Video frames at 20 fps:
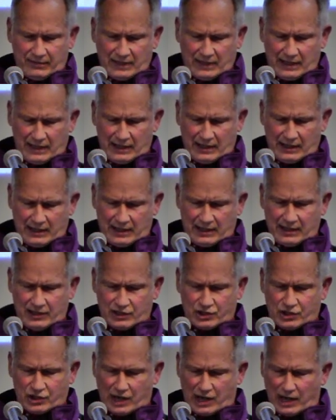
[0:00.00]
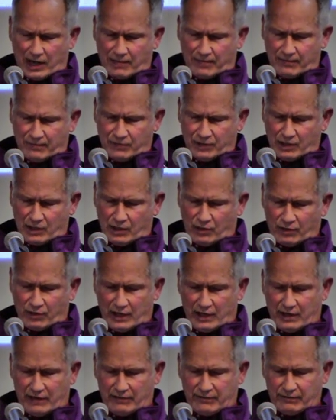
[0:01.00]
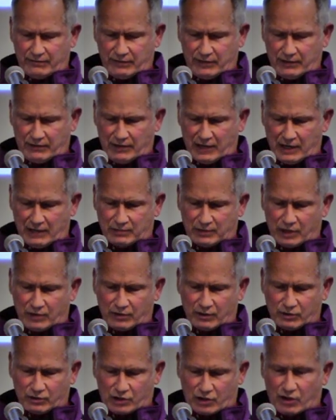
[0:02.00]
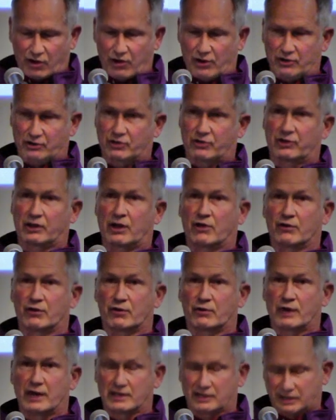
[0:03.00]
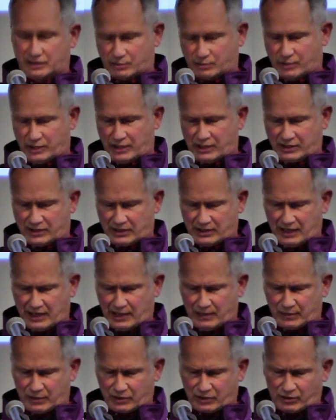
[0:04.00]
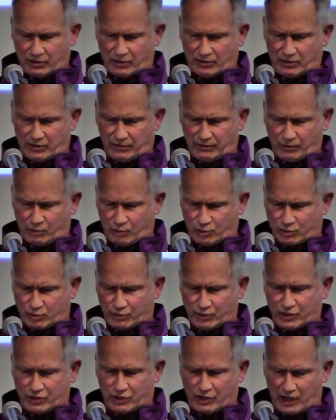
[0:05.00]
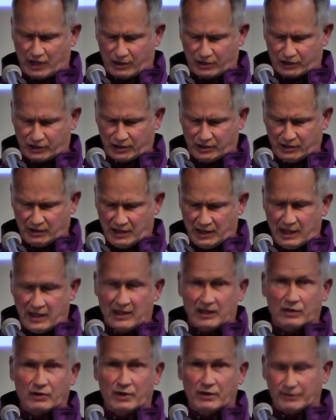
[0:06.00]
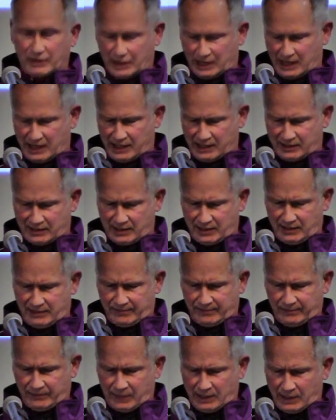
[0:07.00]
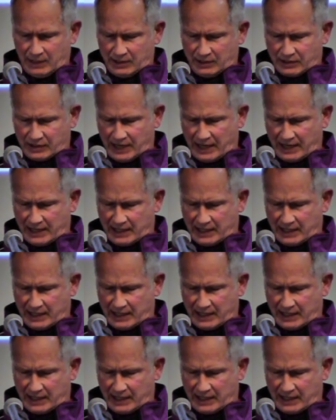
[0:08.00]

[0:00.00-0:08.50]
in his shop, you know, that have helped on those cars or gone to races with us and helped us, or of course Richard Austin, Griffin Kinsey, Zach